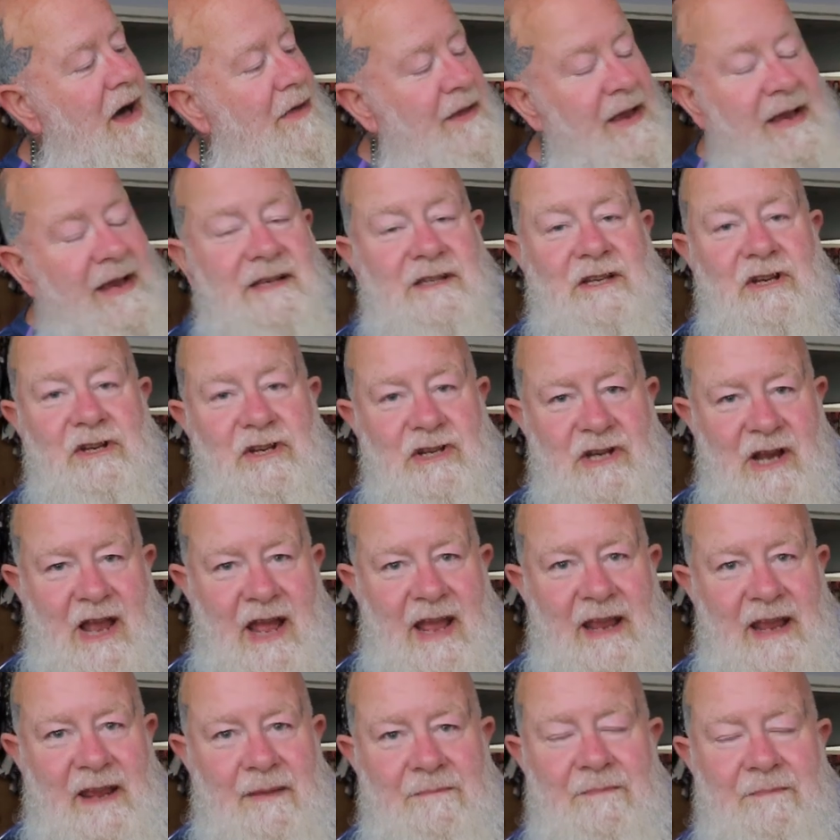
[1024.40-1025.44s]
I think it's a
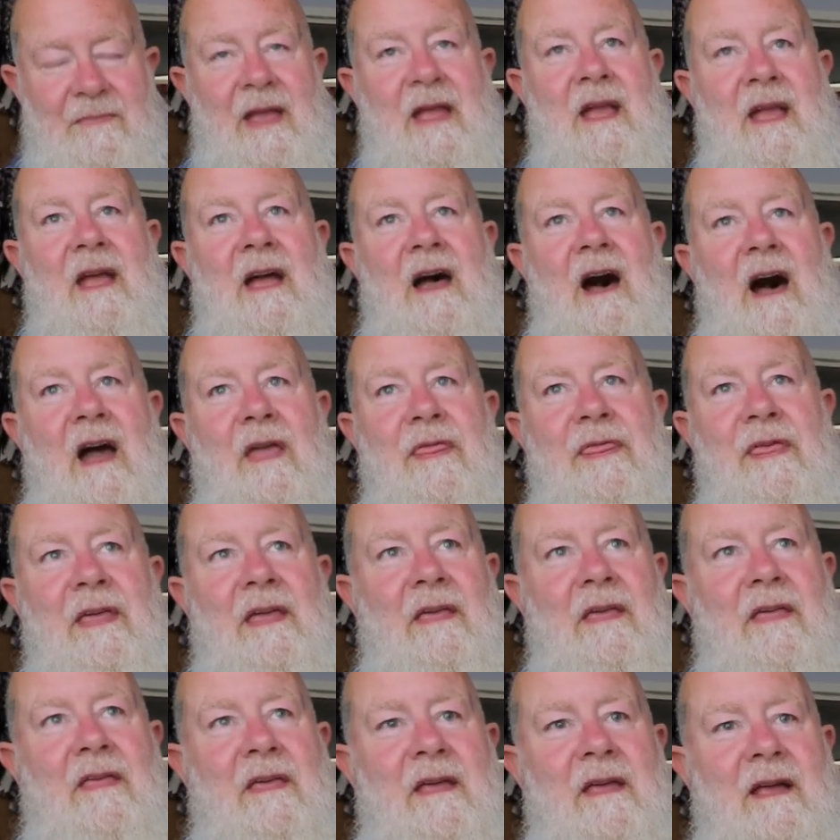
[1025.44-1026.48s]
shame. I
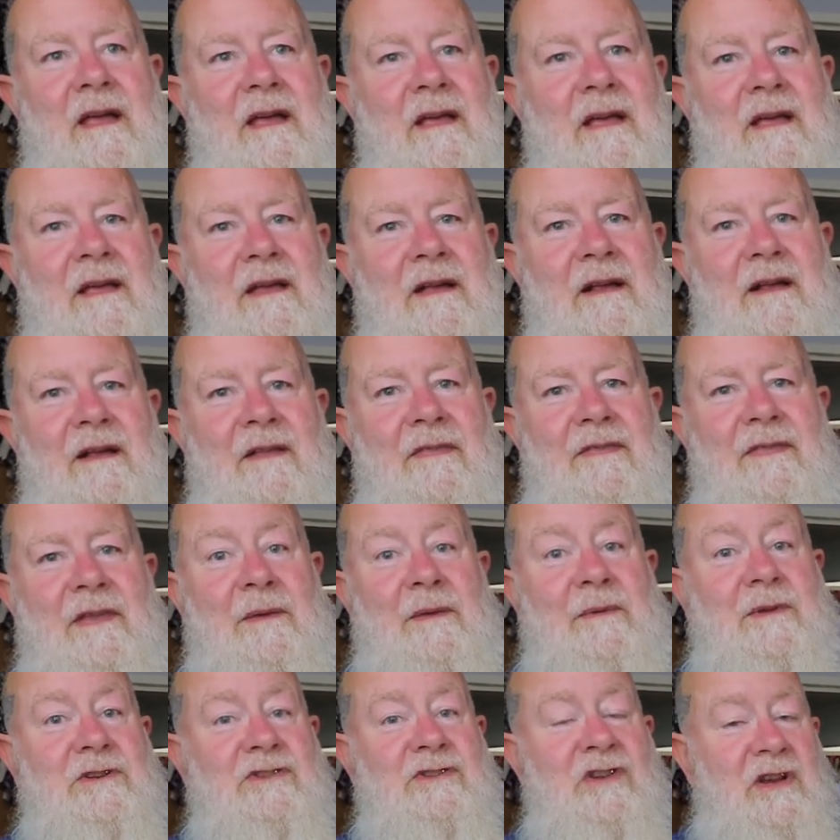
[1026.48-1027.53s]
think
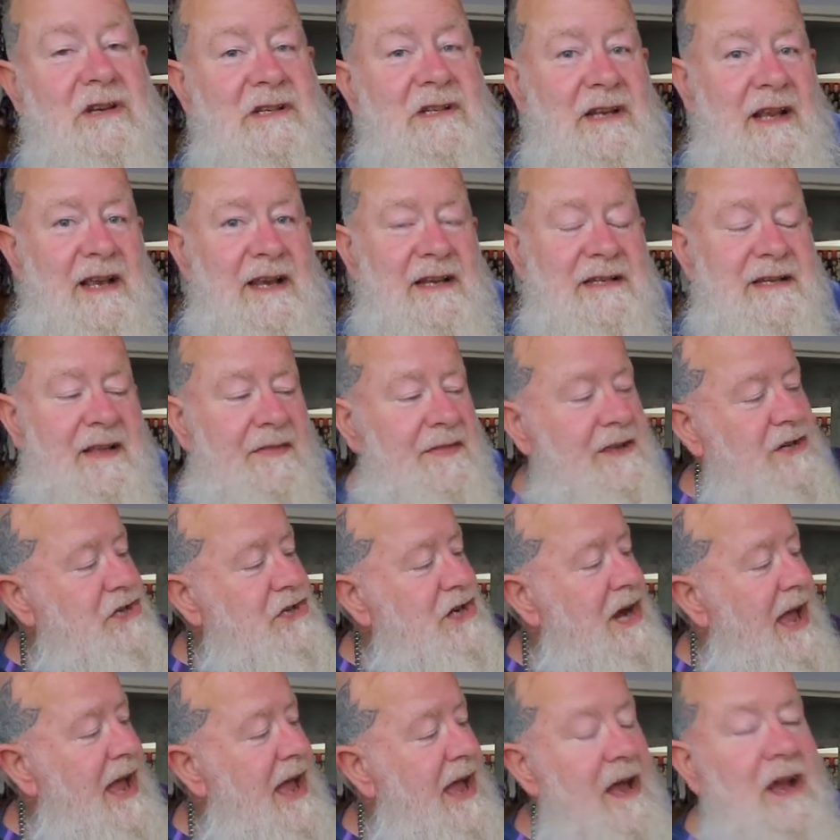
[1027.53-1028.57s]
the trustees and the
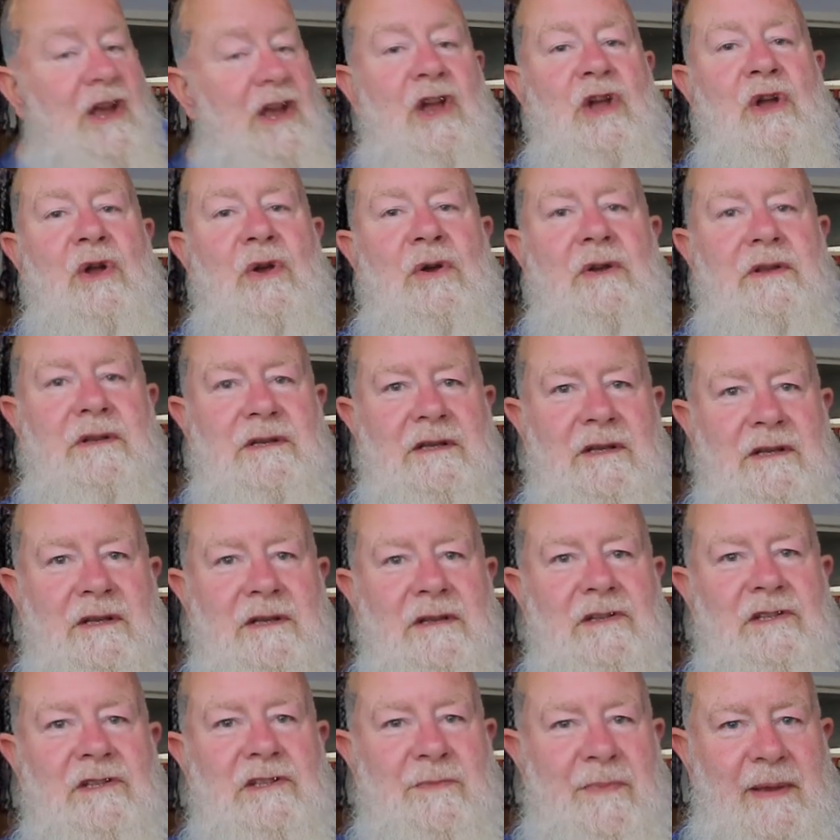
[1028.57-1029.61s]
chair could
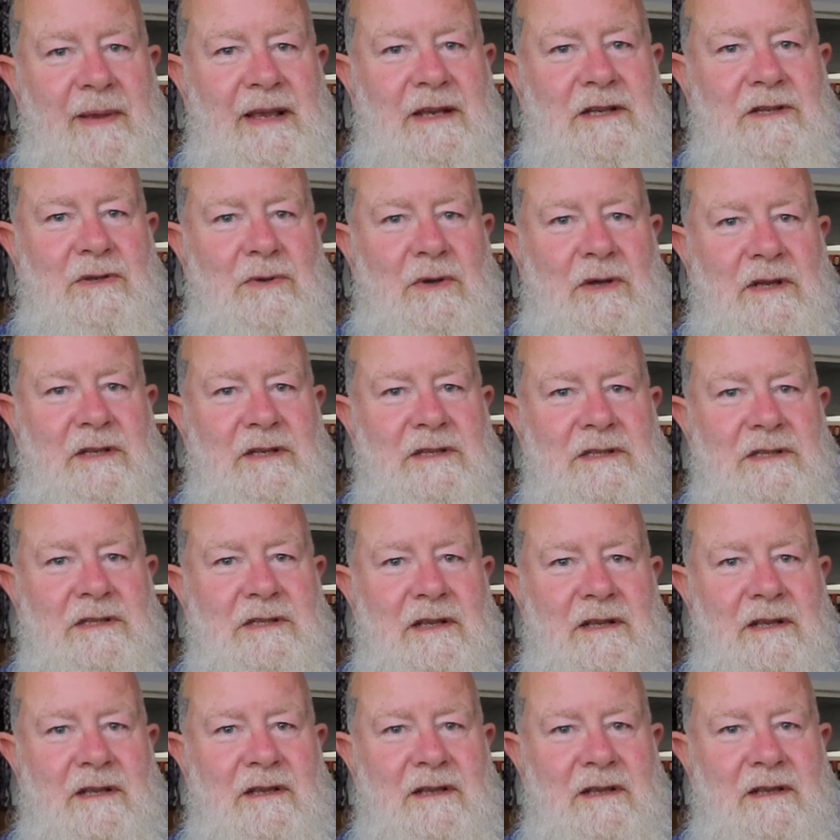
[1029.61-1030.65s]
speak to
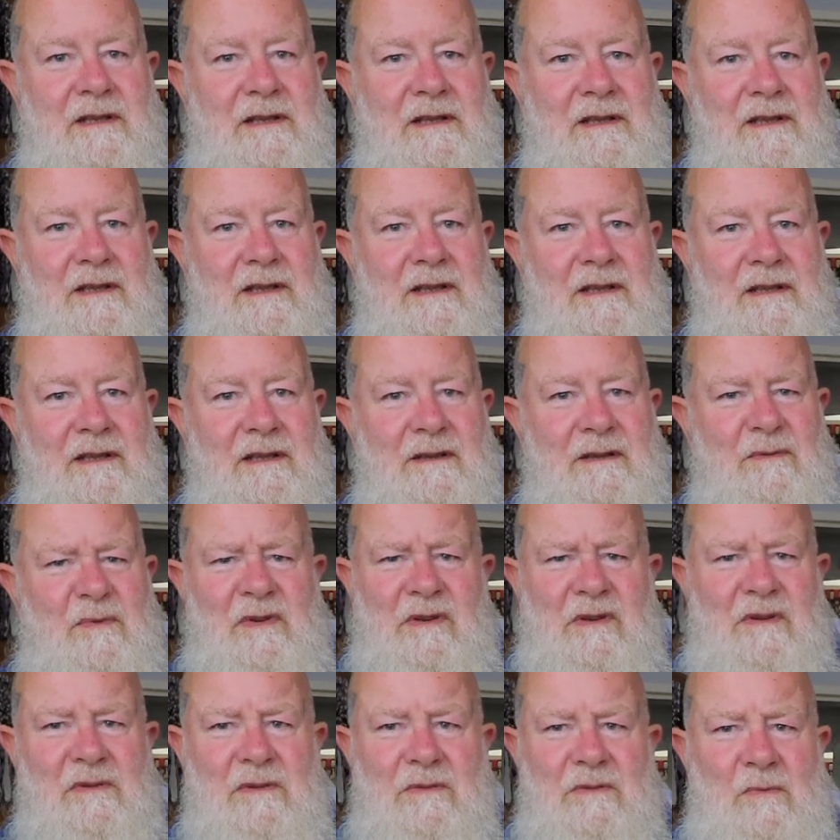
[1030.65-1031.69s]
us.
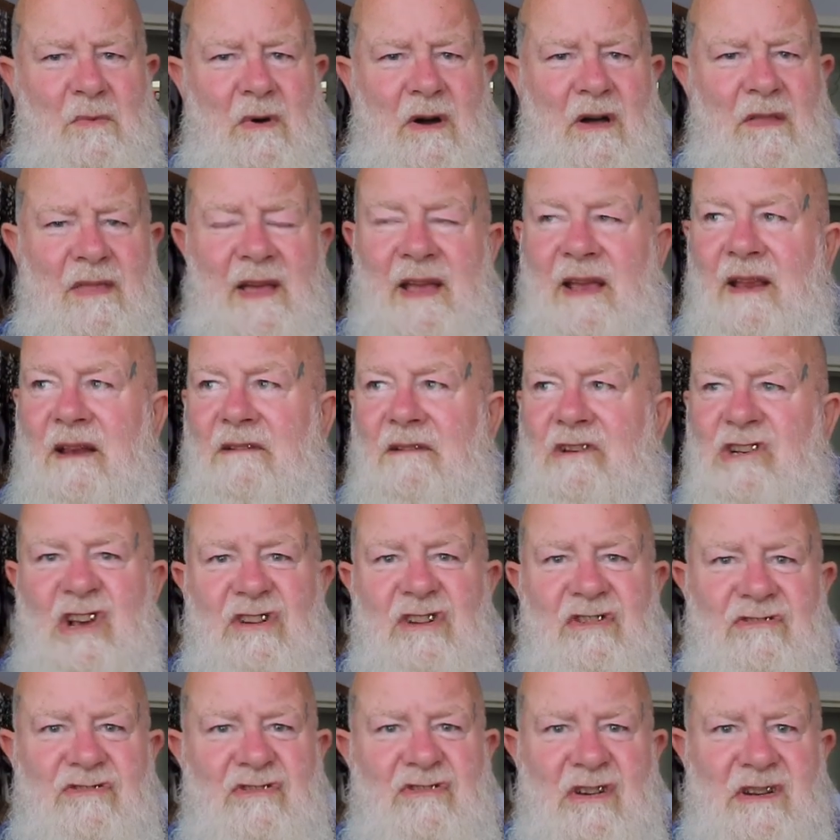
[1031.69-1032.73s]
What are they
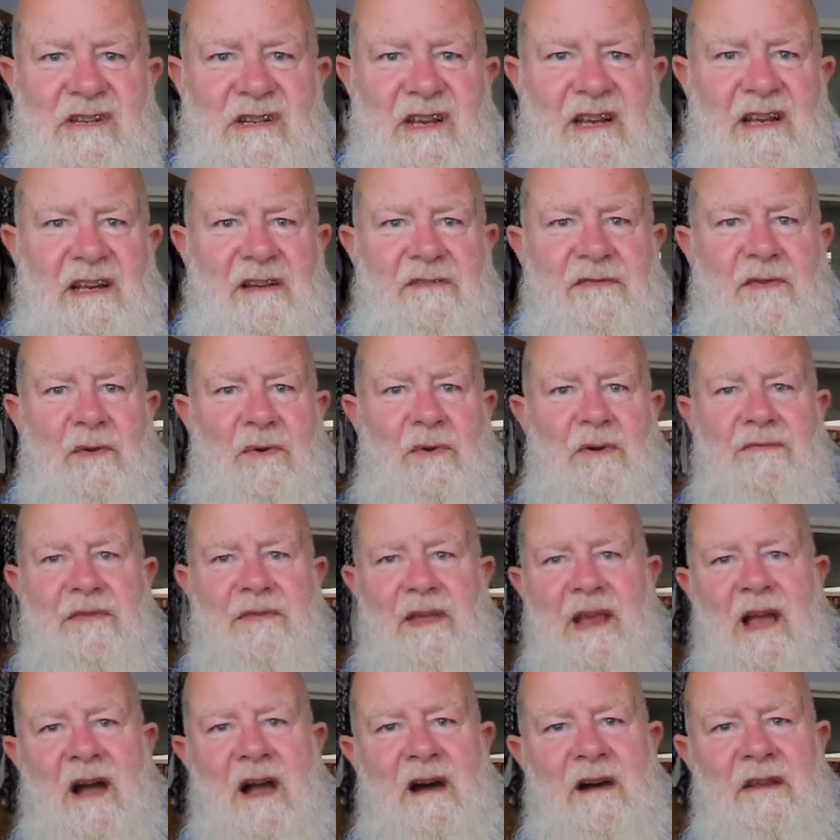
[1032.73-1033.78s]
trustees for if
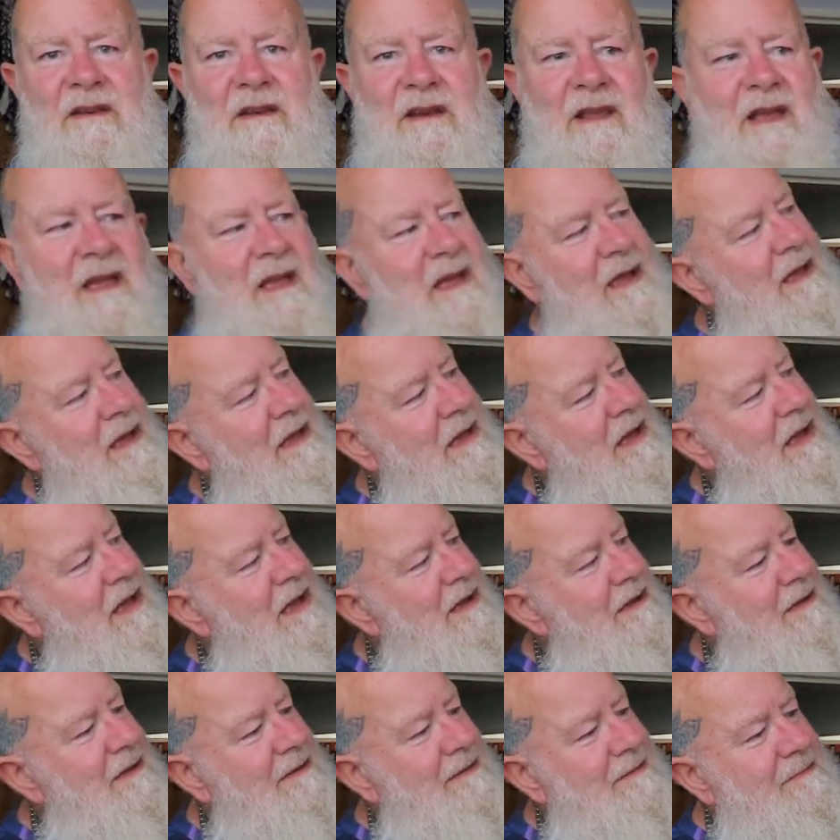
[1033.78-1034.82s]
they can't
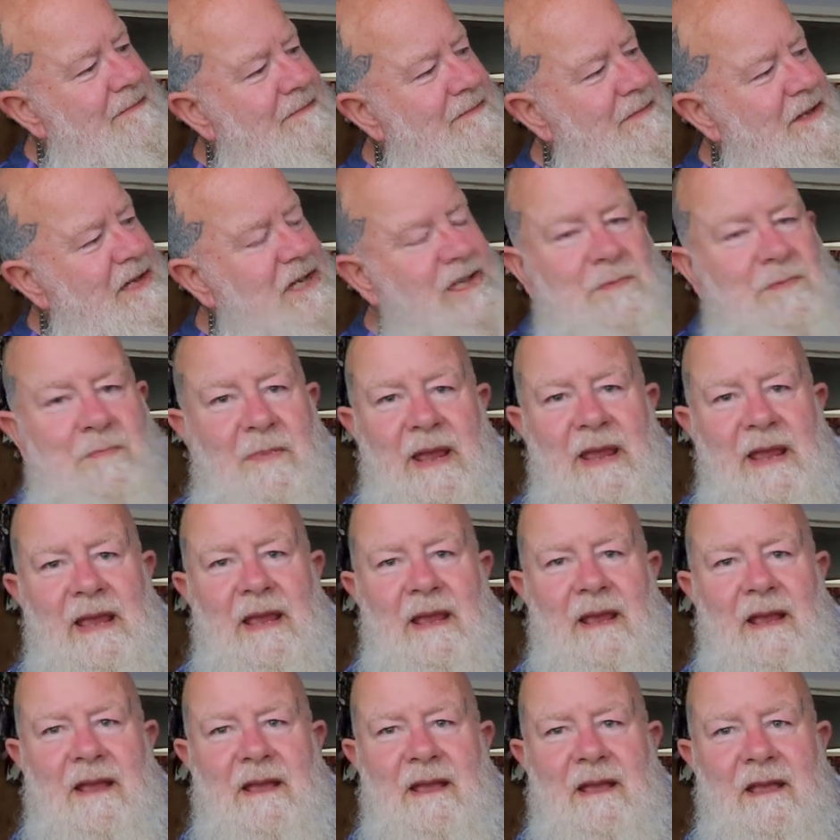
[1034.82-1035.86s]

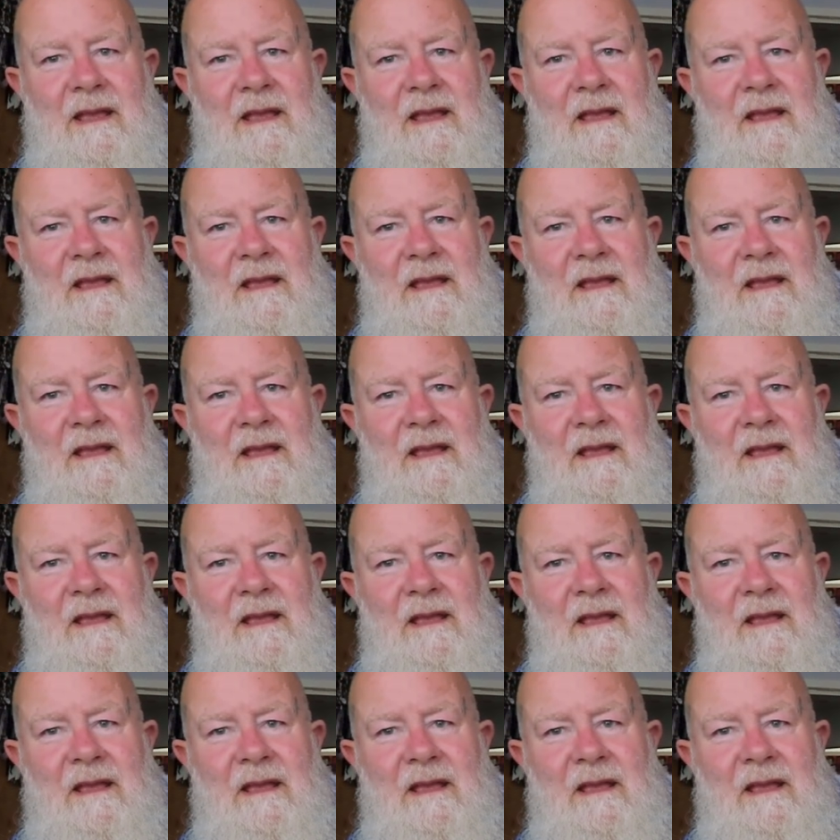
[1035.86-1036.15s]
speak?